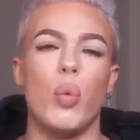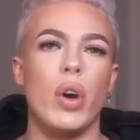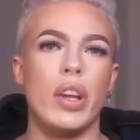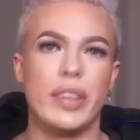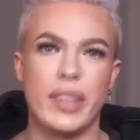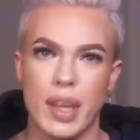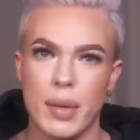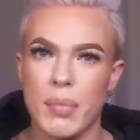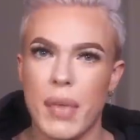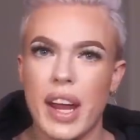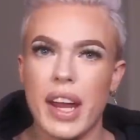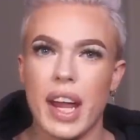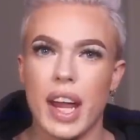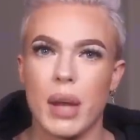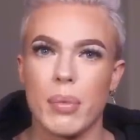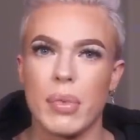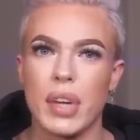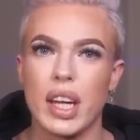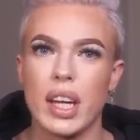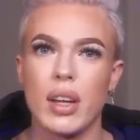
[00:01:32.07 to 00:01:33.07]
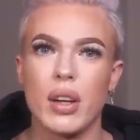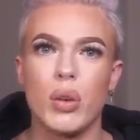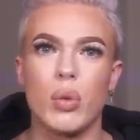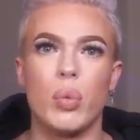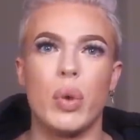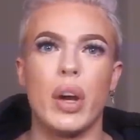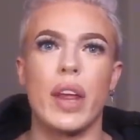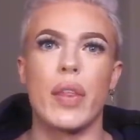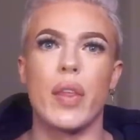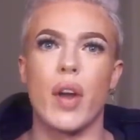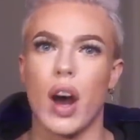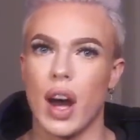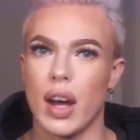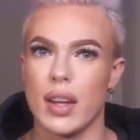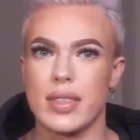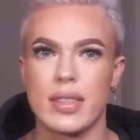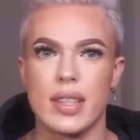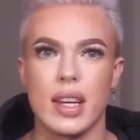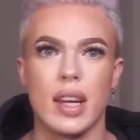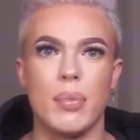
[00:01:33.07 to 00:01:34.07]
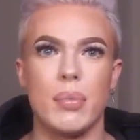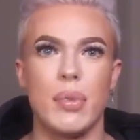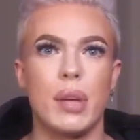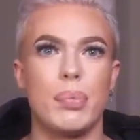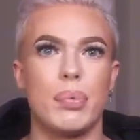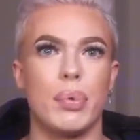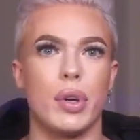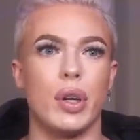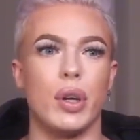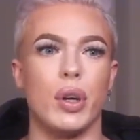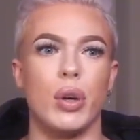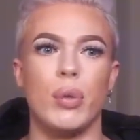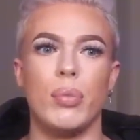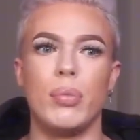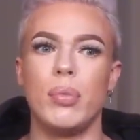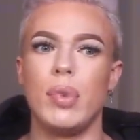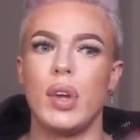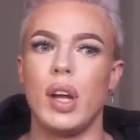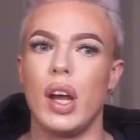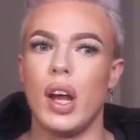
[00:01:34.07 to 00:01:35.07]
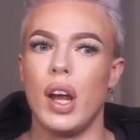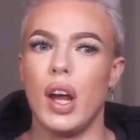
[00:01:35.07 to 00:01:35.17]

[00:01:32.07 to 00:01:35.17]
was in Miami with Austin McBroom